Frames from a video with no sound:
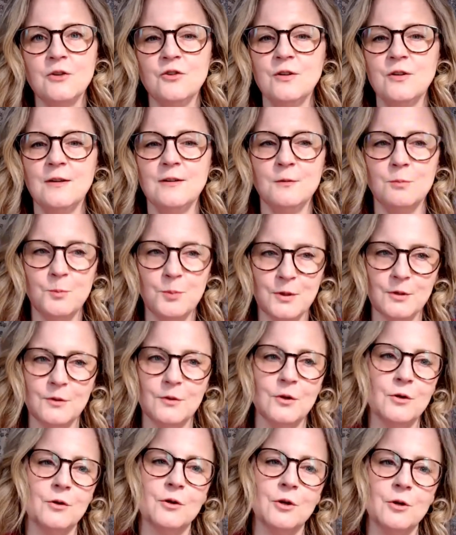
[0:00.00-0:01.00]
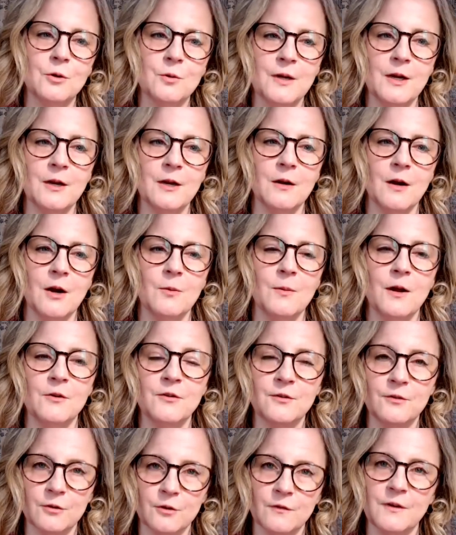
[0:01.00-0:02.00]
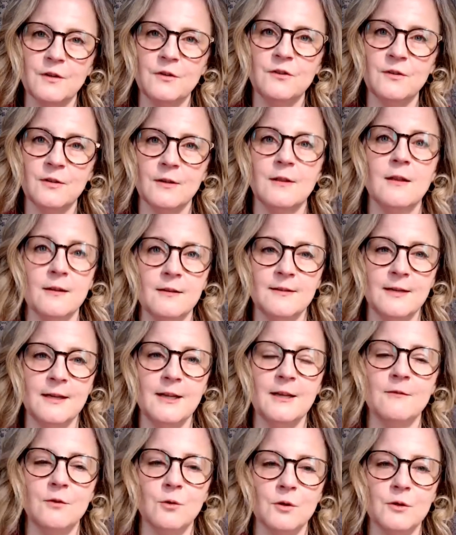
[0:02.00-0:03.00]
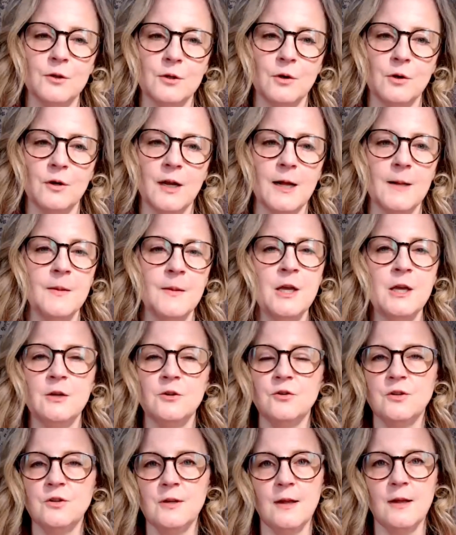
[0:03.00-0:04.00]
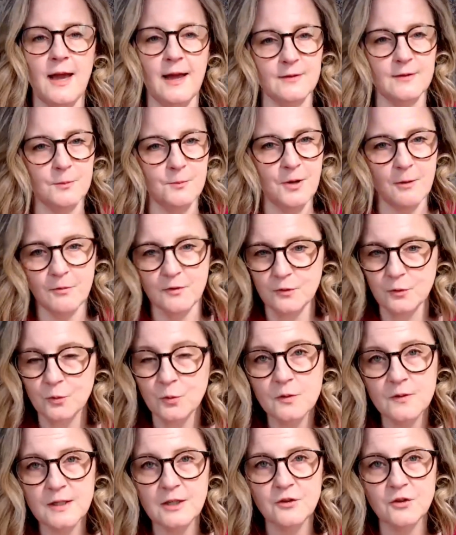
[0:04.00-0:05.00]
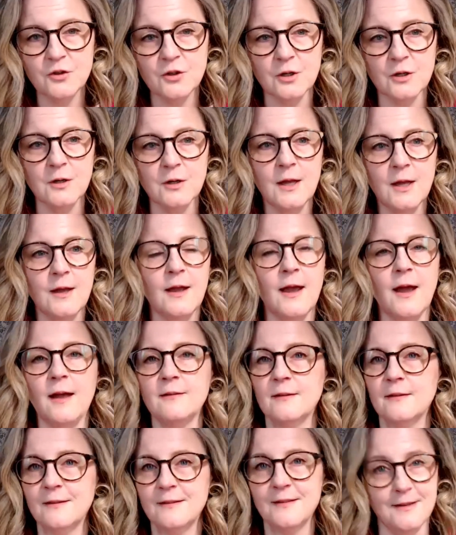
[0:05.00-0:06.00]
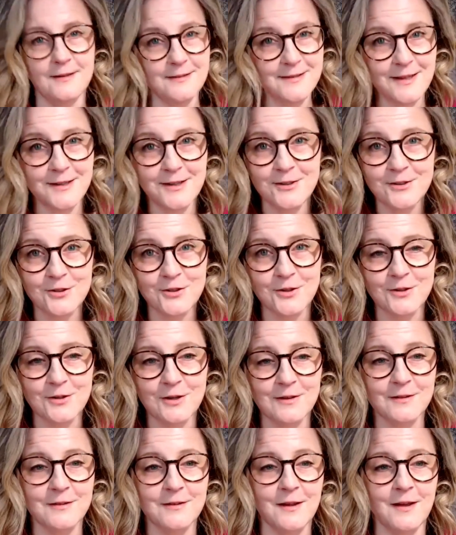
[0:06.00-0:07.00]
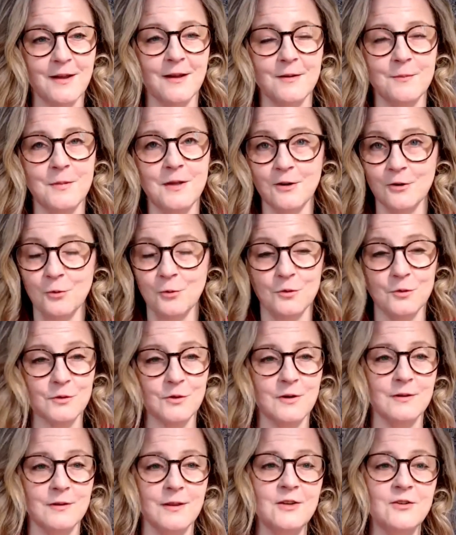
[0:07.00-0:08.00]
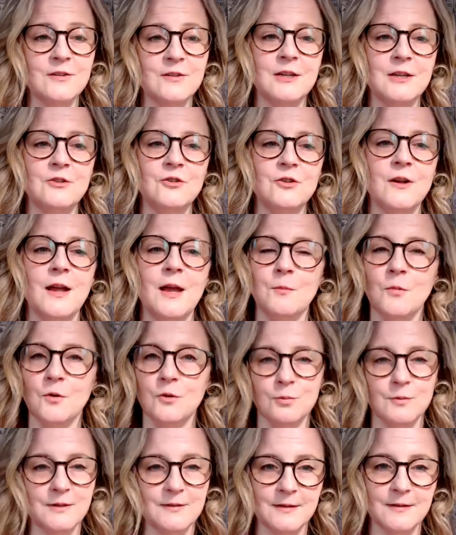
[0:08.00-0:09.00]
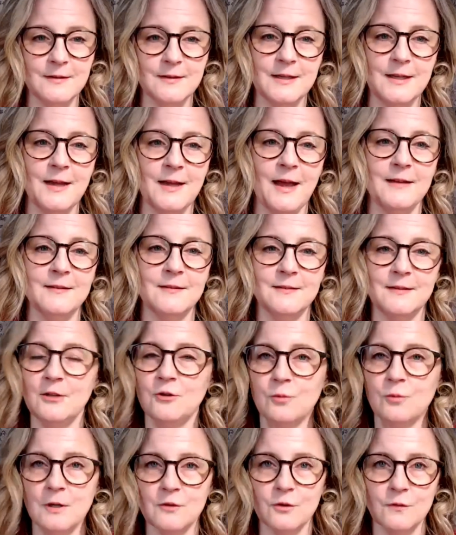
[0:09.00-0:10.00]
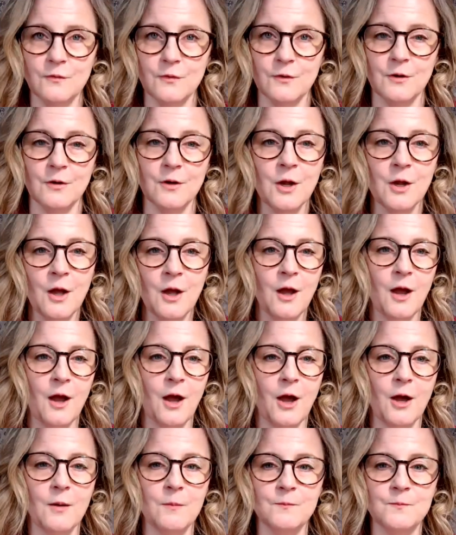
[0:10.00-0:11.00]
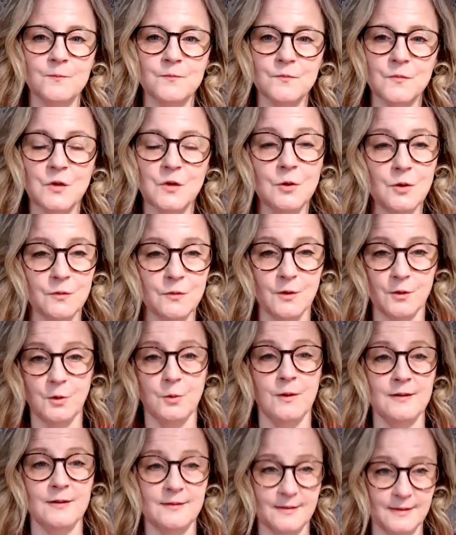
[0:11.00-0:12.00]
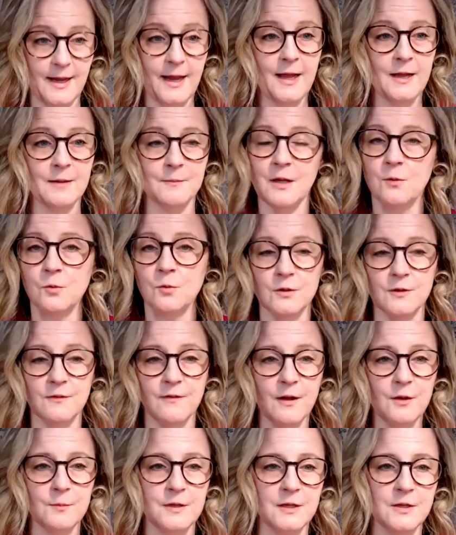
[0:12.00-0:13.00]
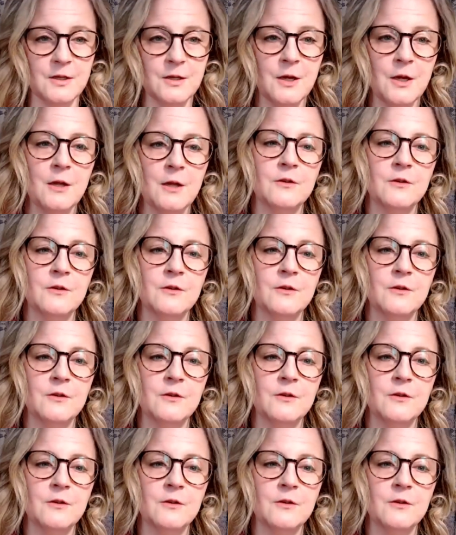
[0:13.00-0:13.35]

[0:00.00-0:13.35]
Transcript: She's built her career around service to the state of North Dakota. She, as a public school teacher, as a state senator in our North Dakota legislature, and most recently as a state director for the USDA in rural development.